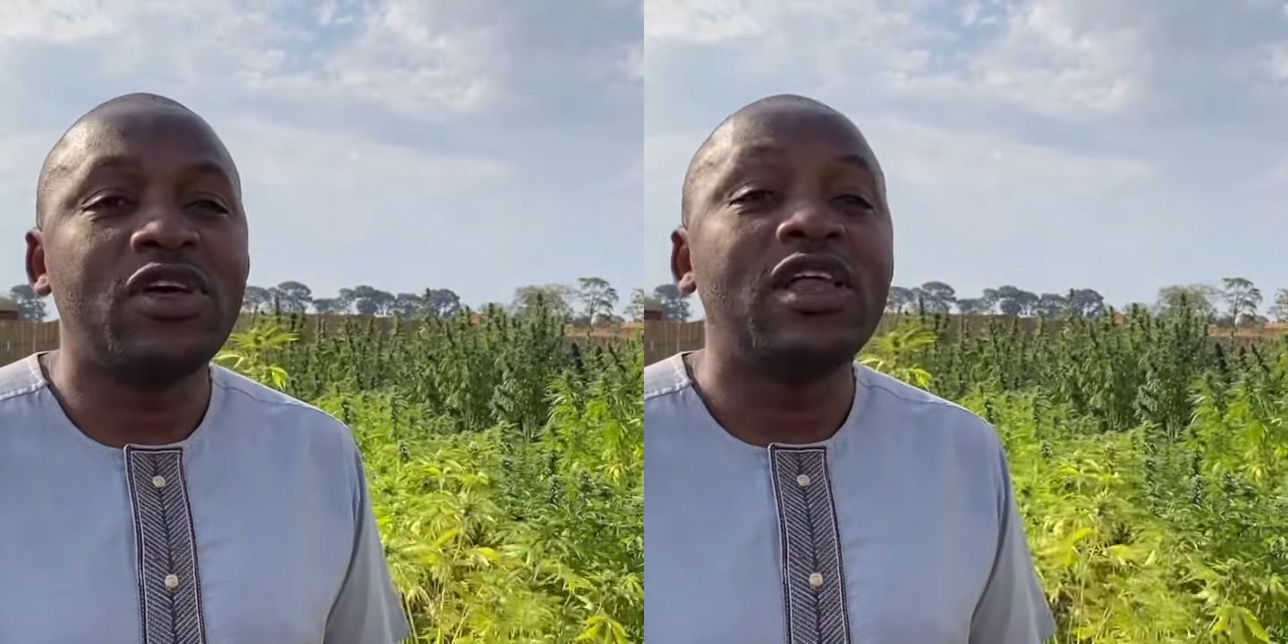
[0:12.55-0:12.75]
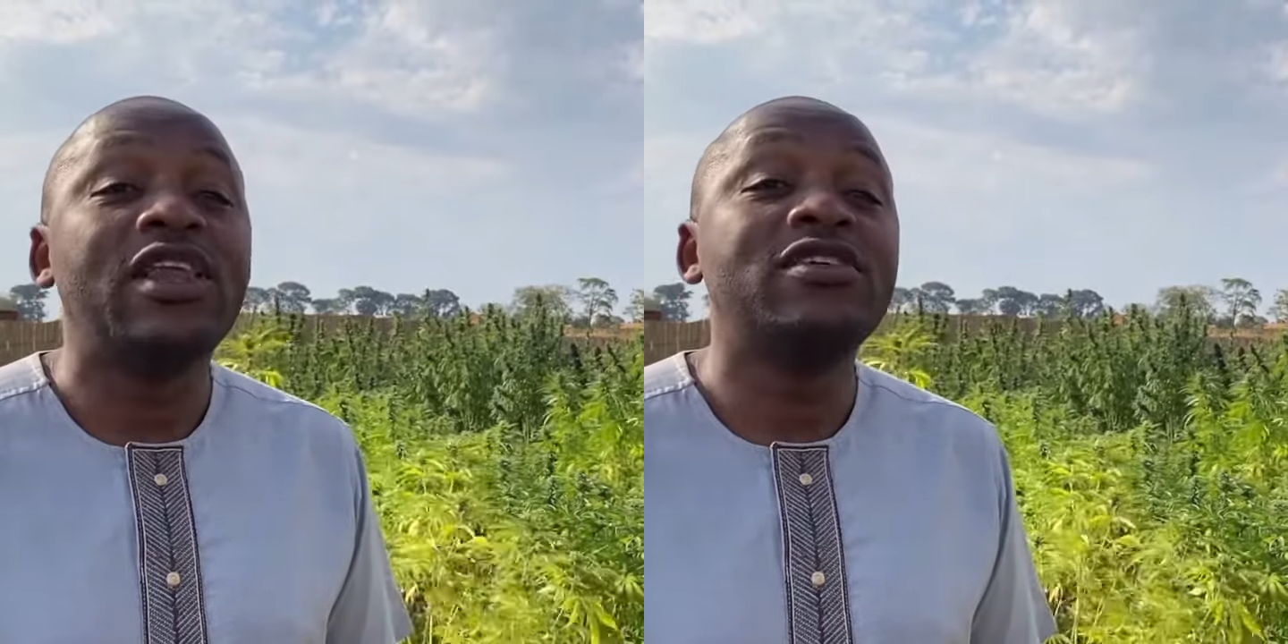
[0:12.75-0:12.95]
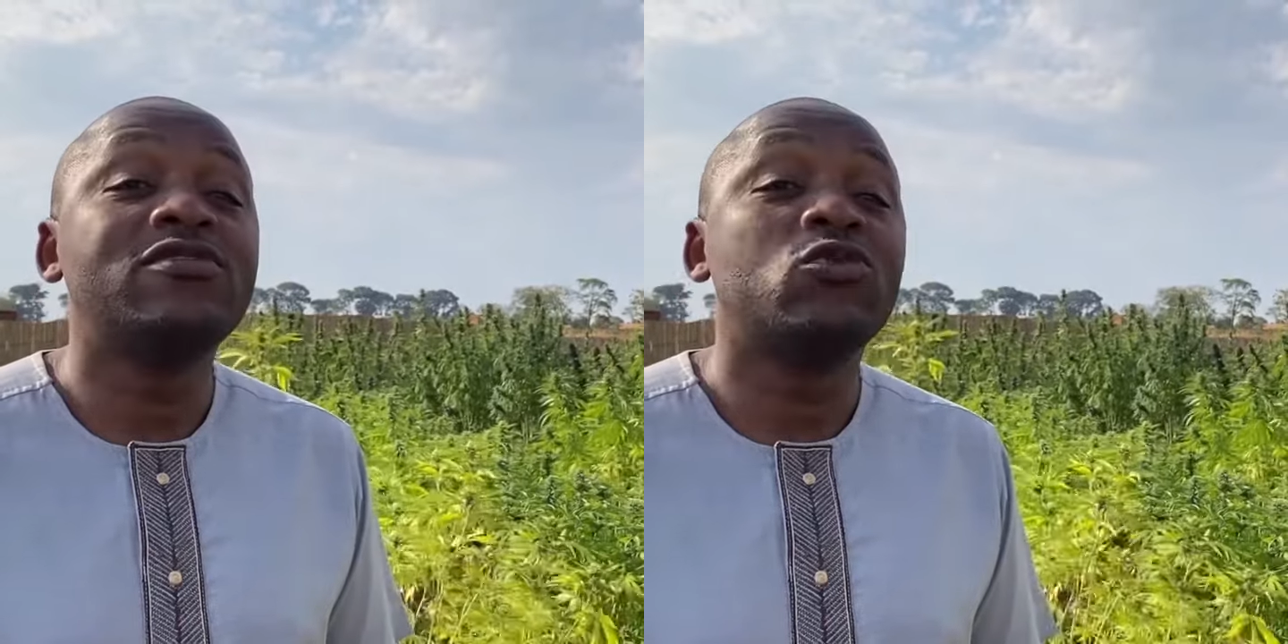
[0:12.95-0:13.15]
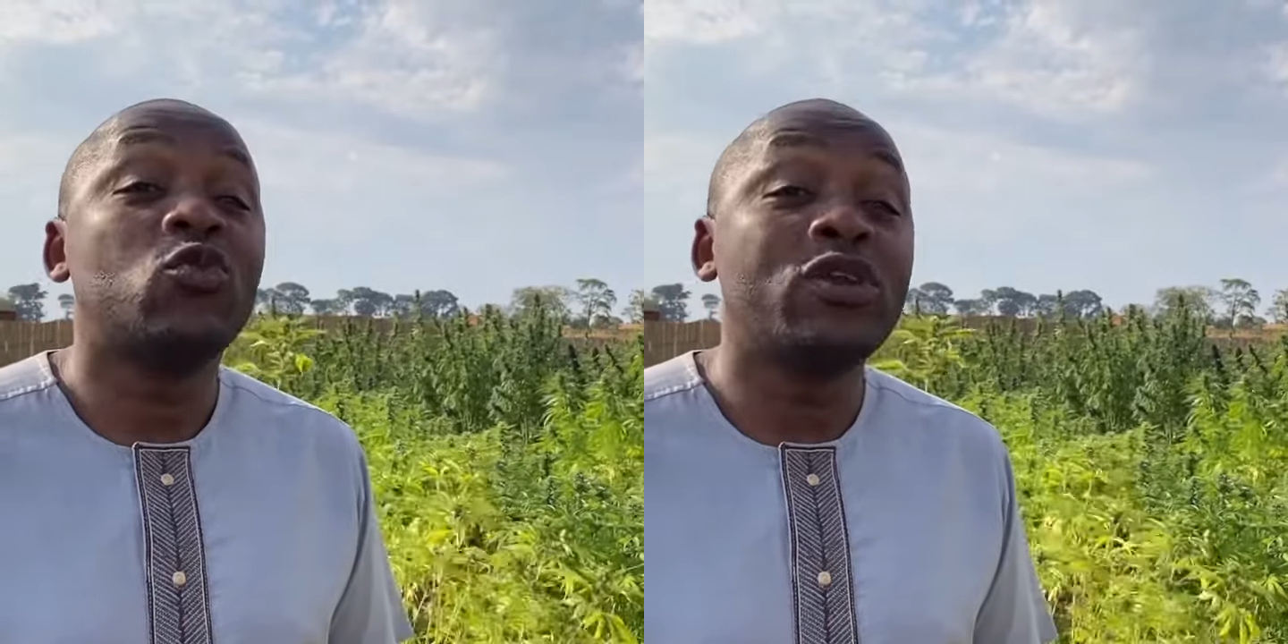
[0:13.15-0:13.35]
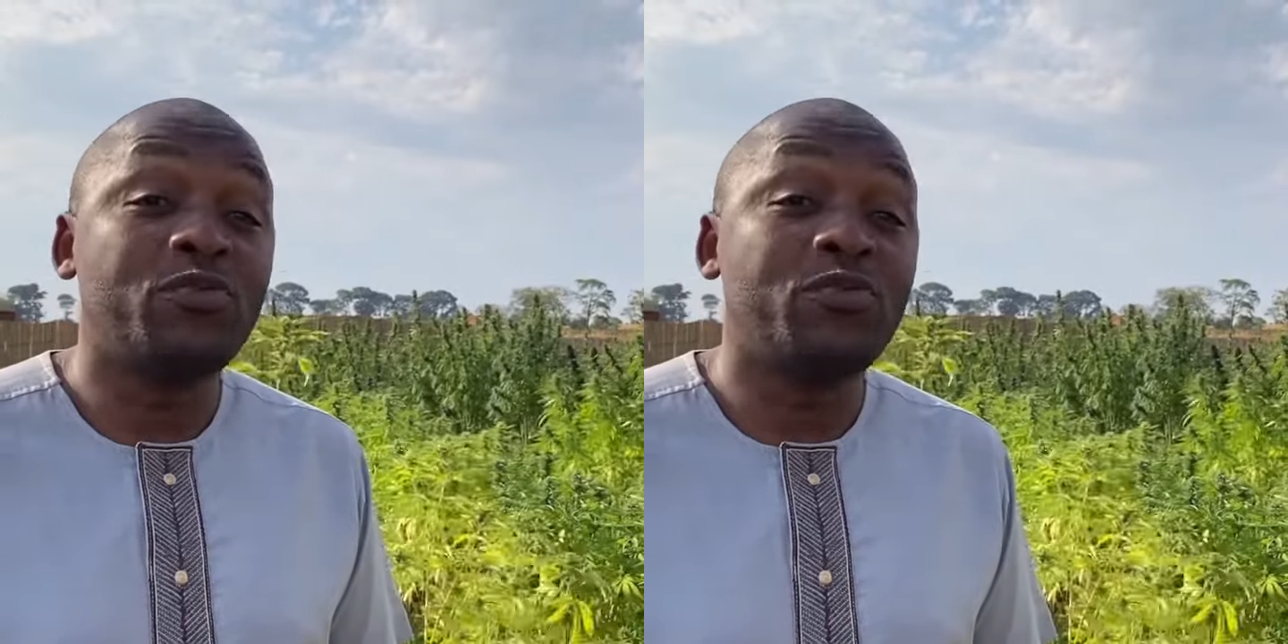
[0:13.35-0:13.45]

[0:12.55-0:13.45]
less than 1%